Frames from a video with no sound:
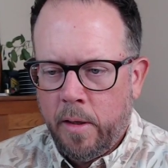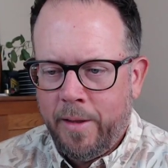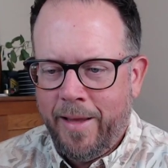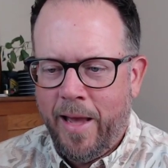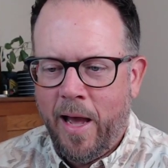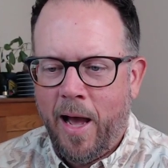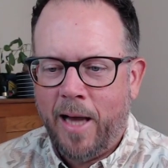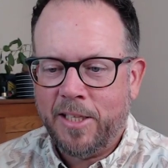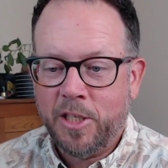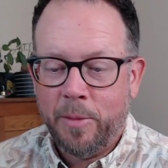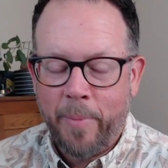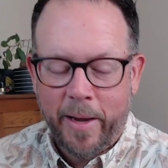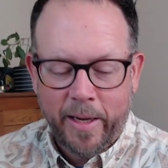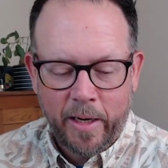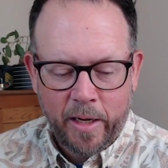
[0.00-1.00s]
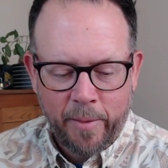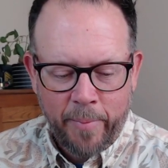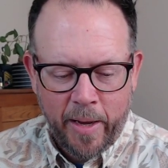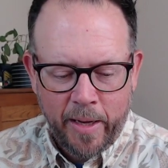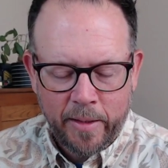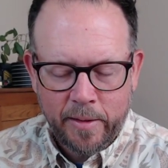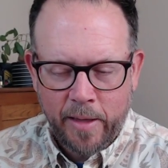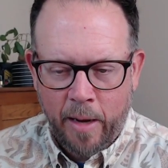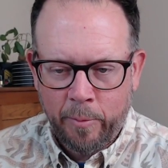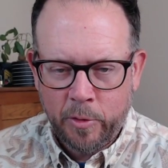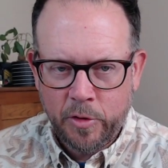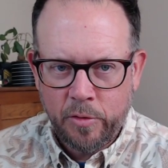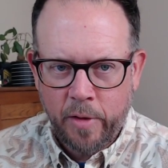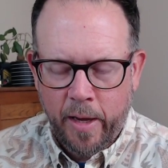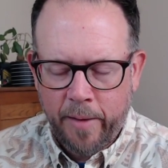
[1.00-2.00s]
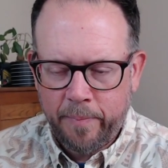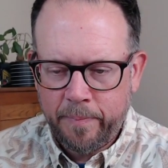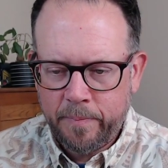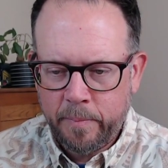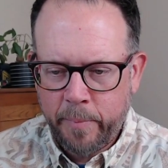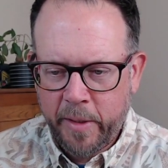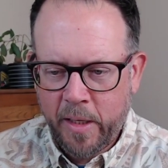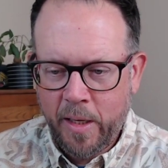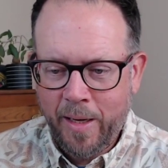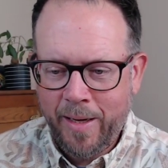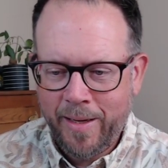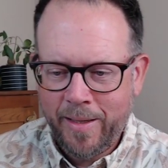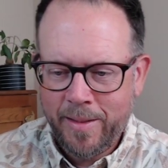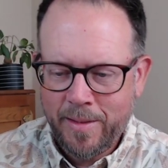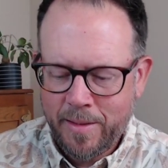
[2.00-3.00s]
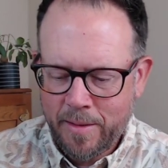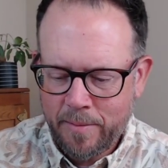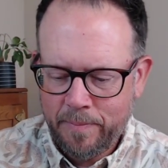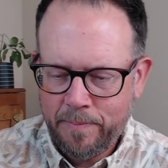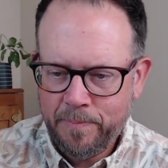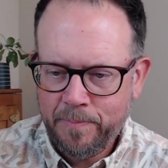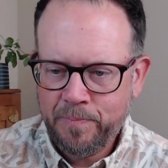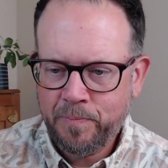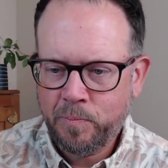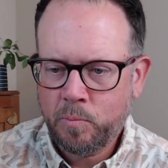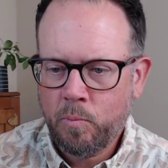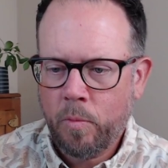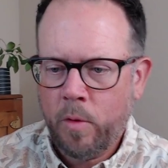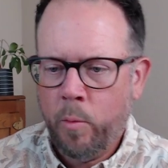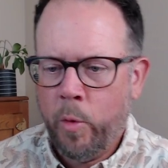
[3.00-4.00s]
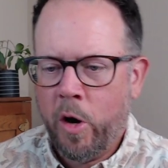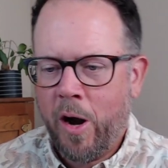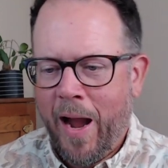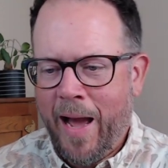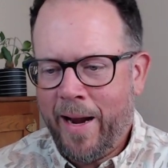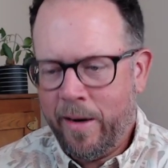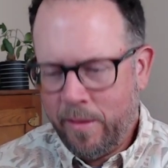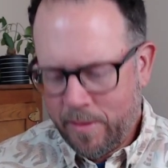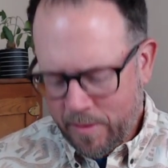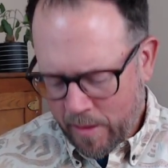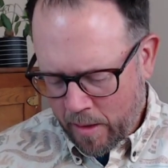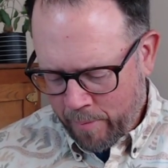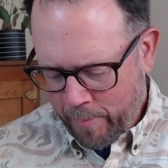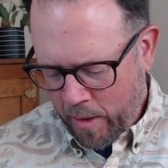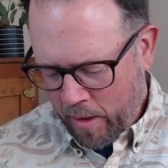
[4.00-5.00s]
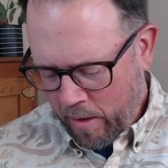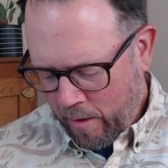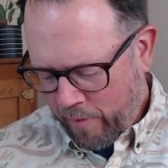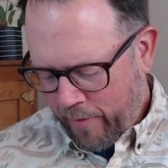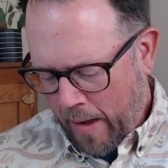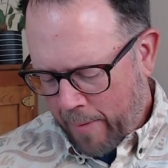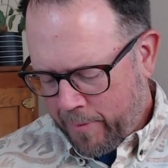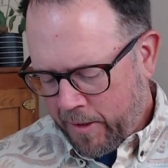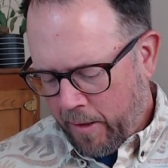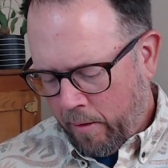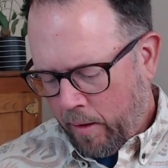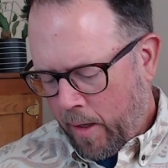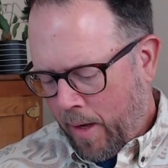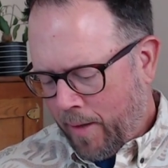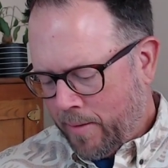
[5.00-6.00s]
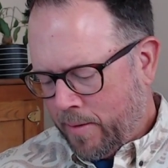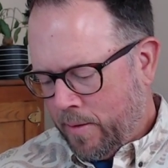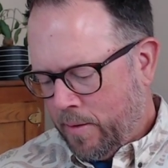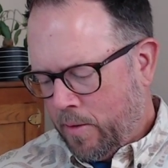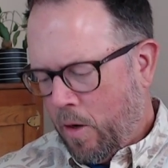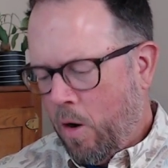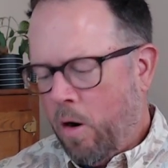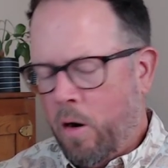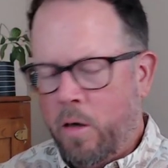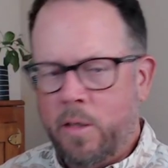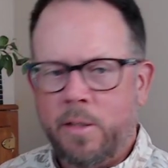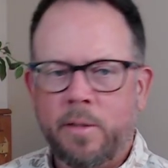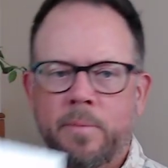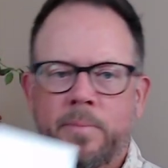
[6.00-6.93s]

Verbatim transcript: Yeah, I should make it a command. I will do that because we're adding some of Abadel Acosta's art